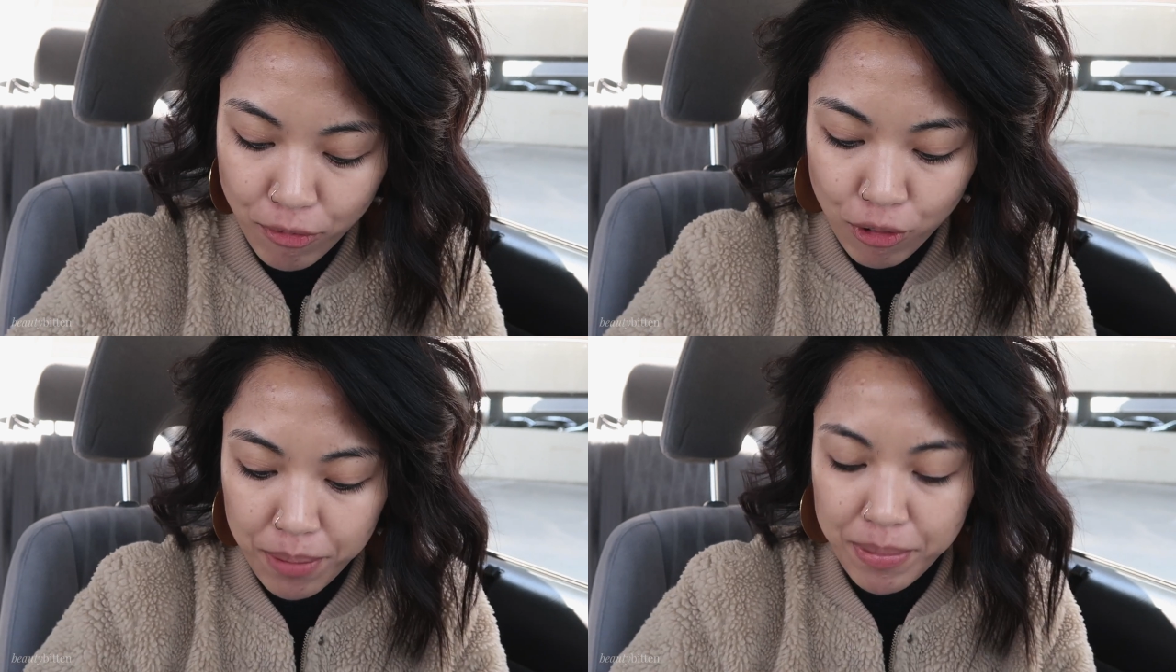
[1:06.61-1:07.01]

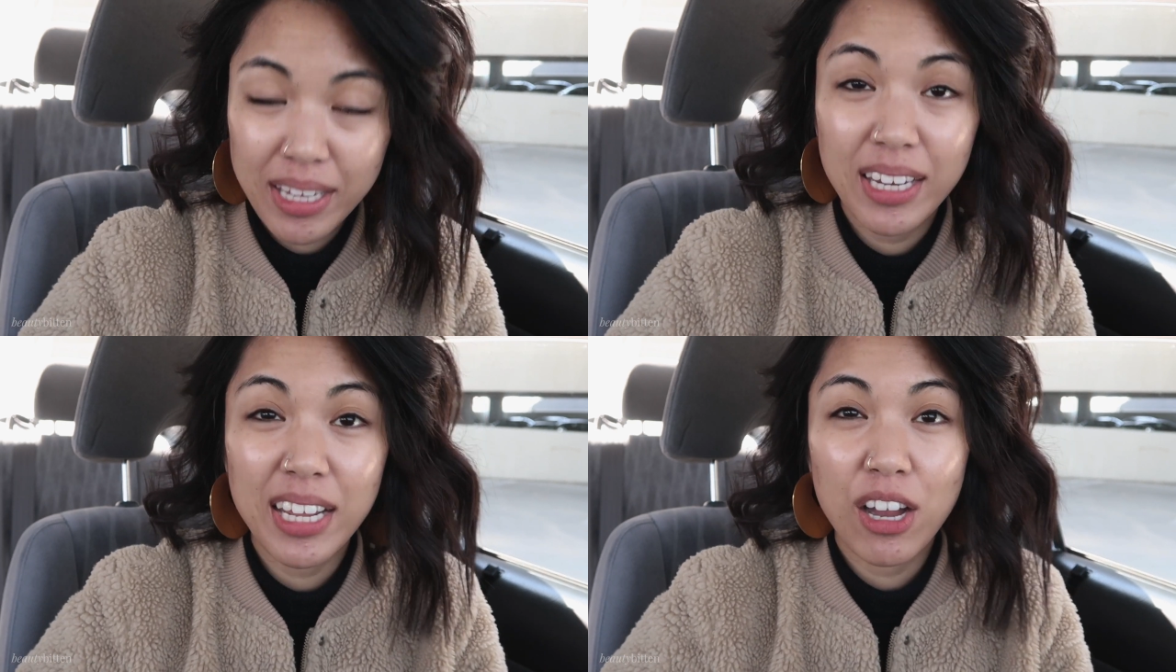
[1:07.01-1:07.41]
Before I
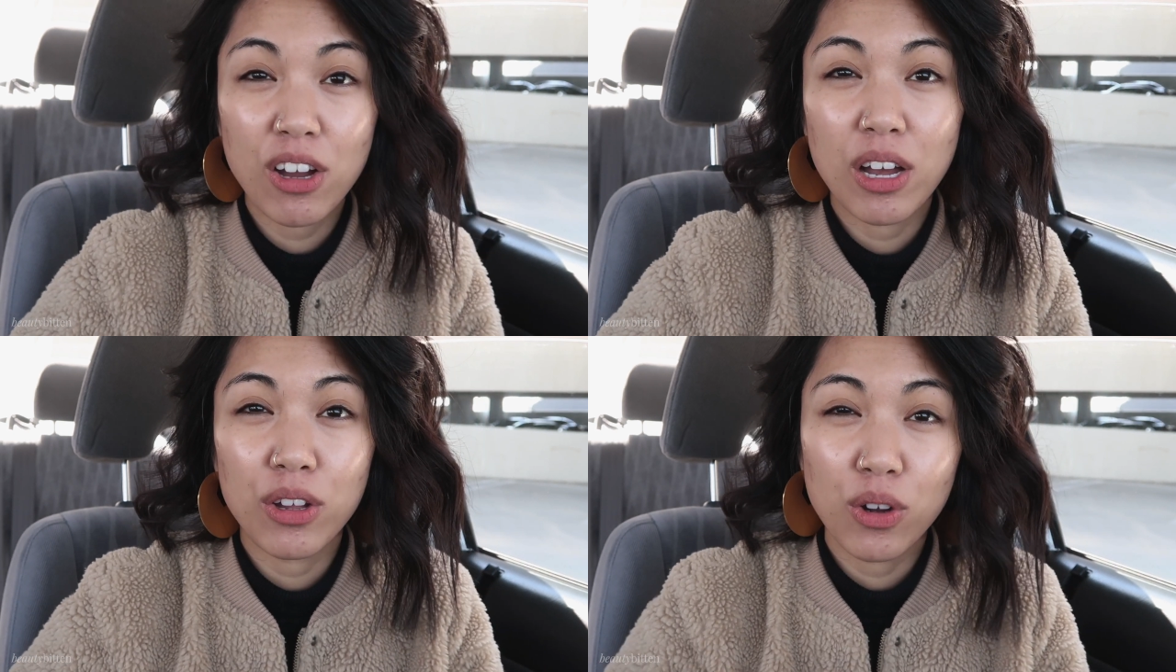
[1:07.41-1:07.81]
begin,
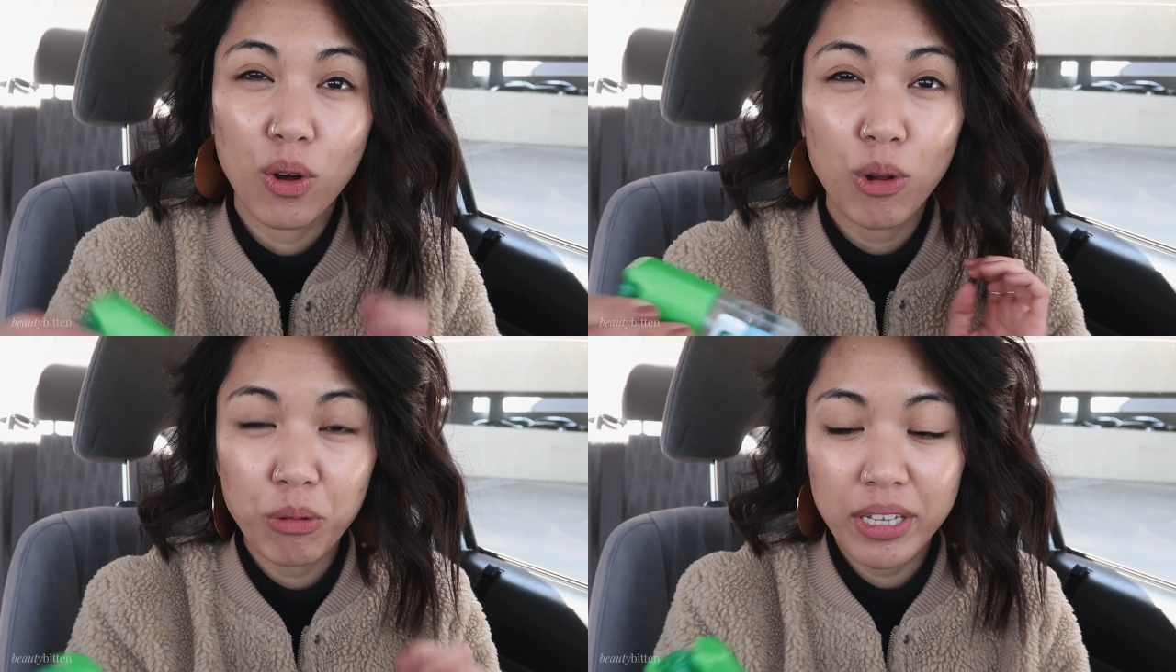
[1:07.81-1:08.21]
I
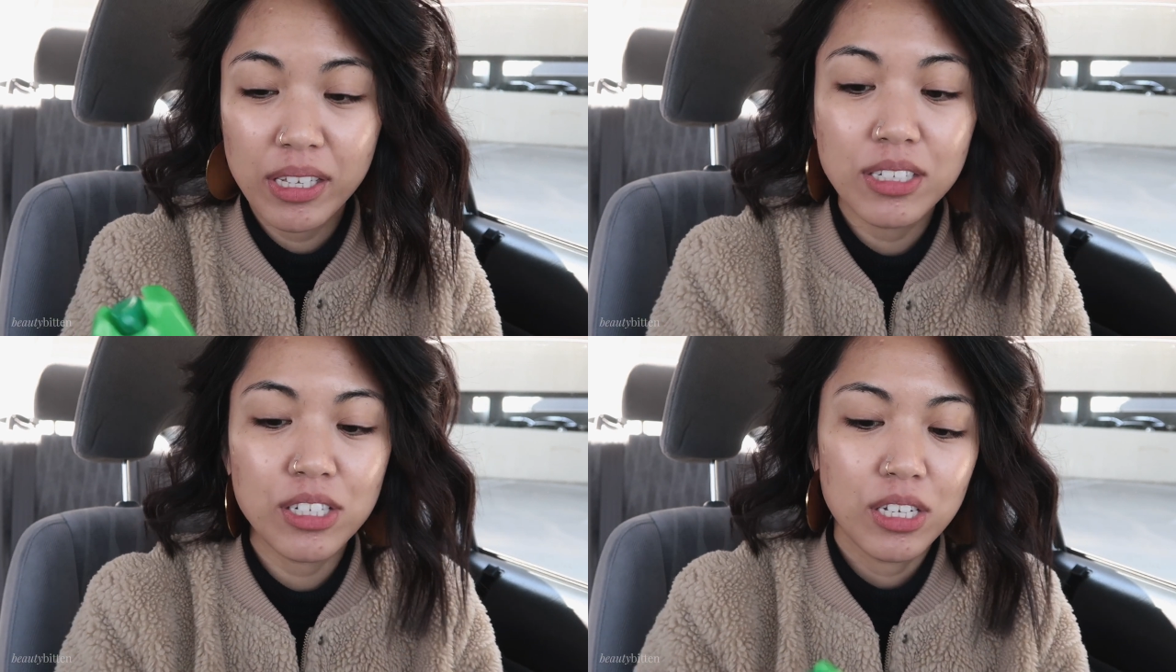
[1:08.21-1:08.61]

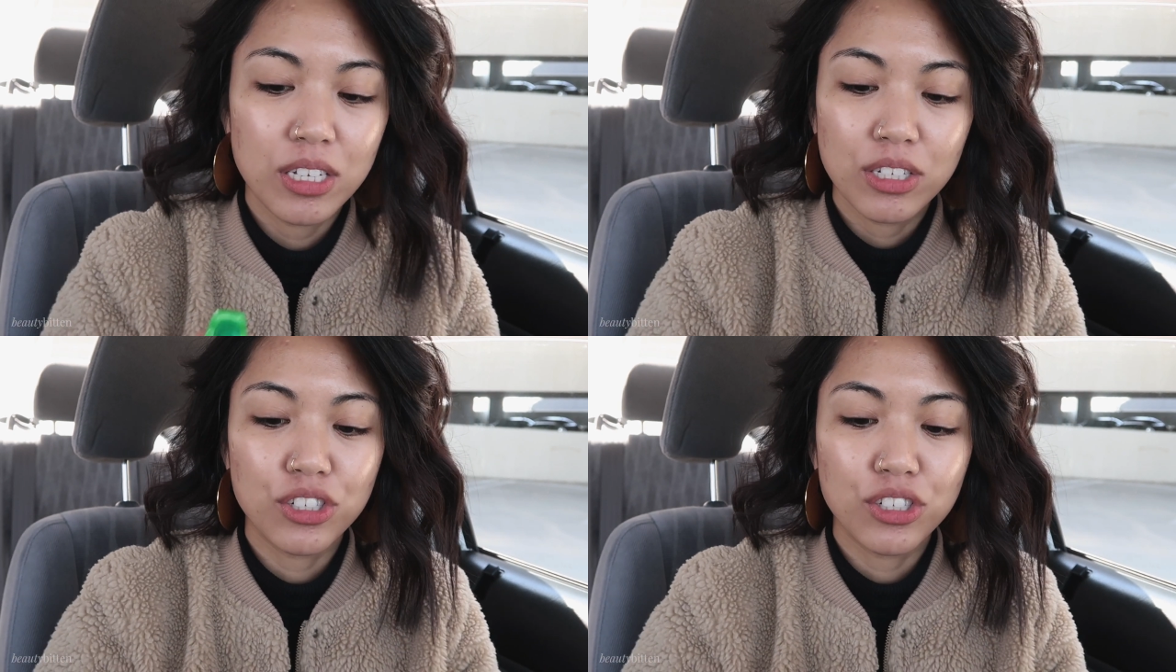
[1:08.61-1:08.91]
always